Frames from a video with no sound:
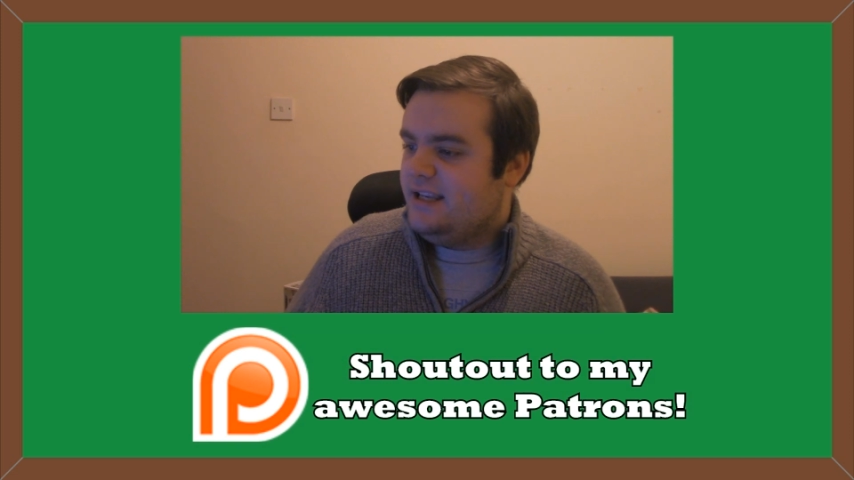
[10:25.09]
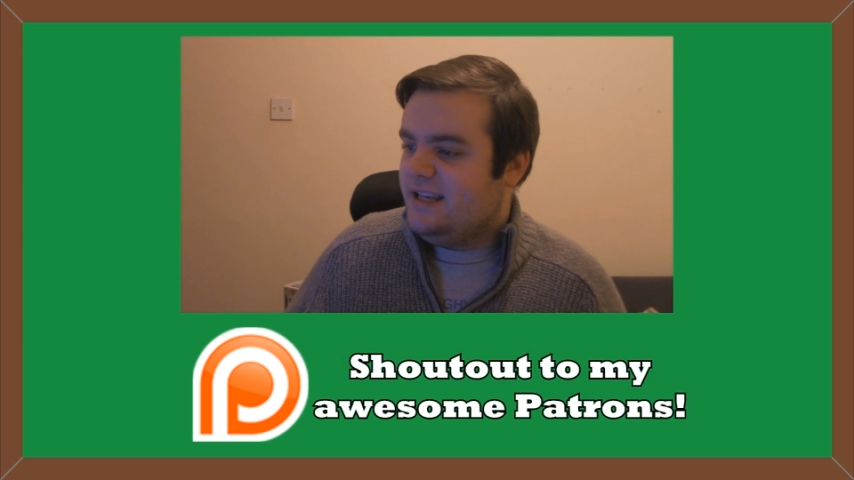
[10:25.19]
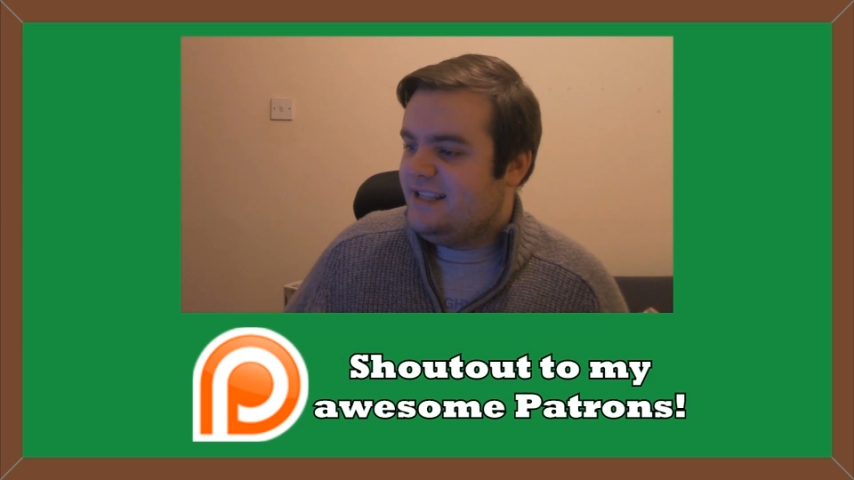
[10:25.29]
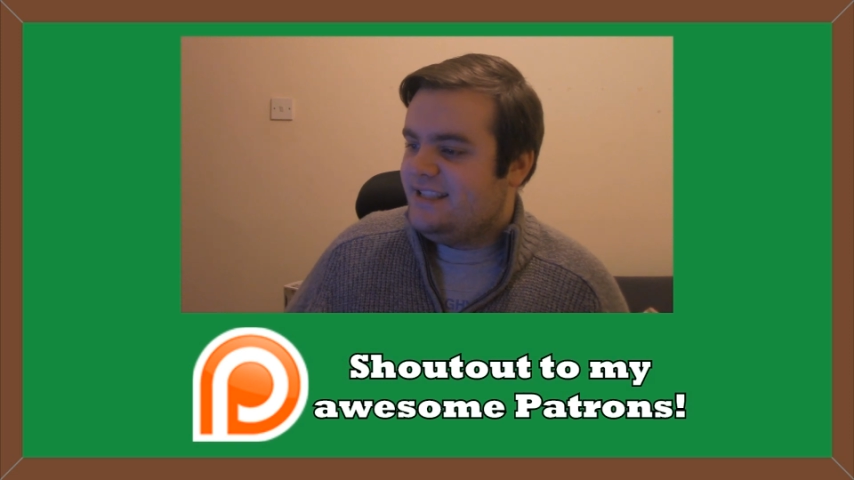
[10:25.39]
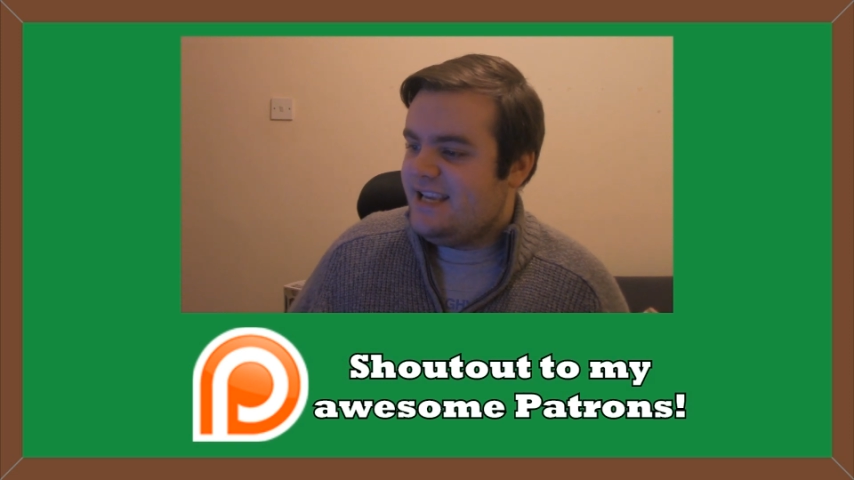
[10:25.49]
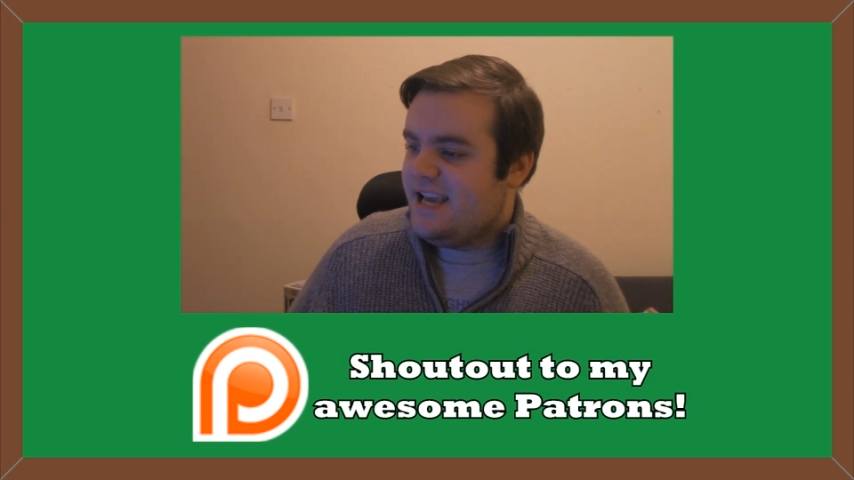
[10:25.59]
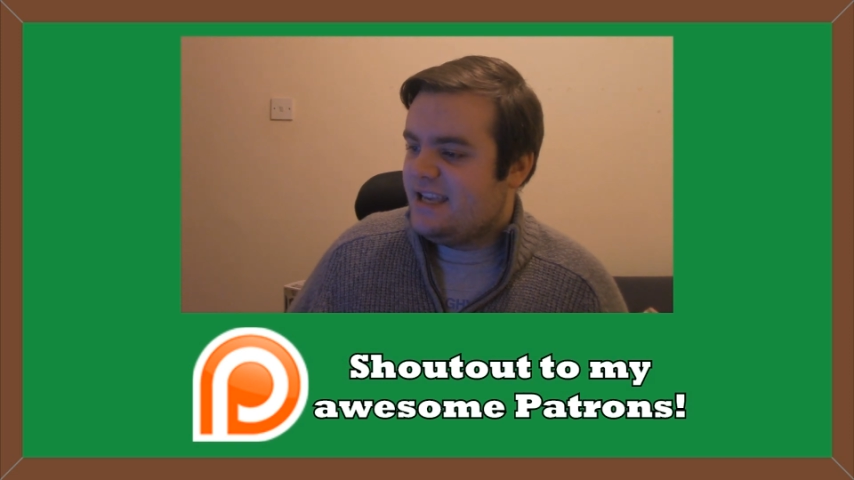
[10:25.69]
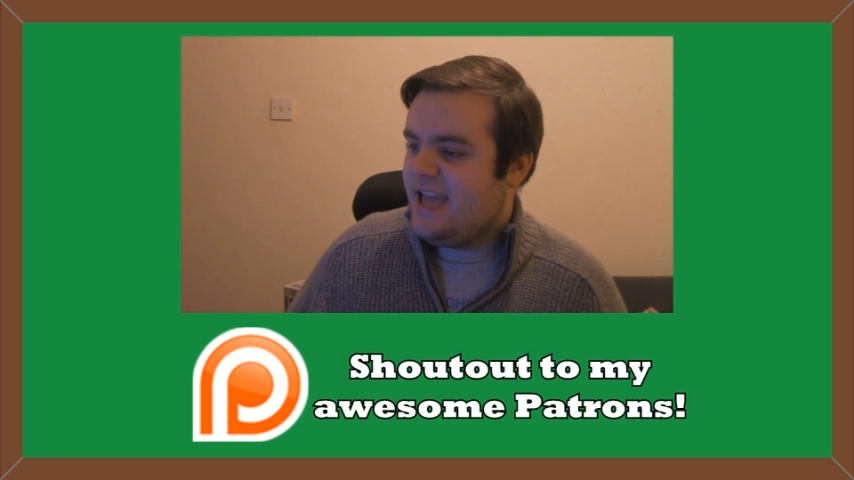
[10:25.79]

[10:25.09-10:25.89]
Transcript: Lizzie,